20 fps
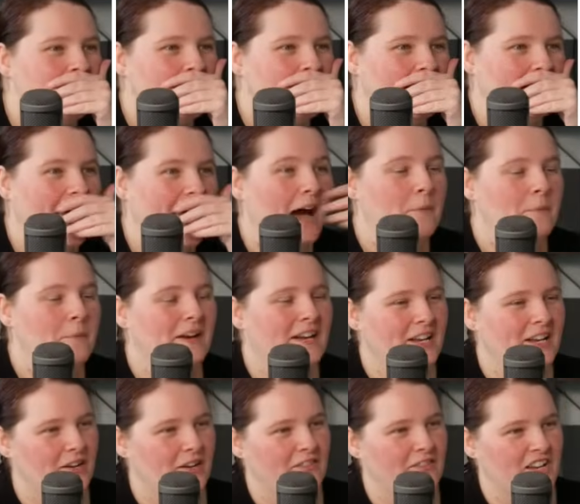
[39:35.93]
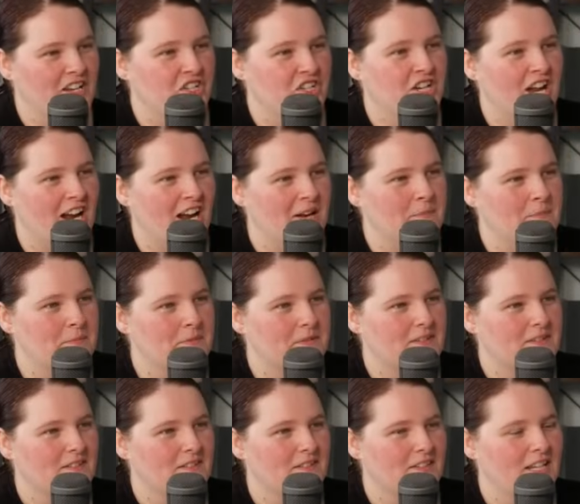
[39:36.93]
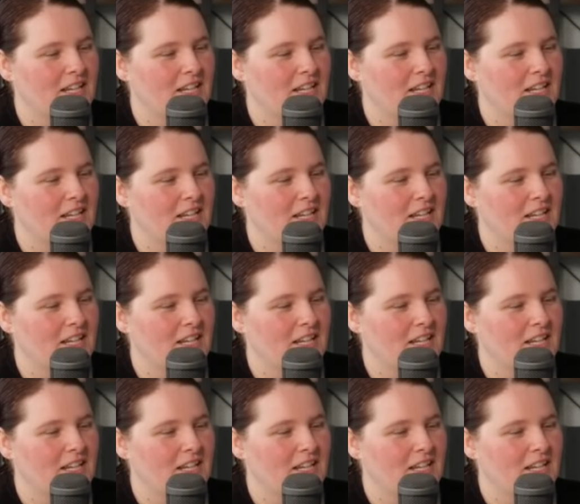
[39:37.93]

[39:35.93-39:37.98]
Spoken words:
and how many of each tapes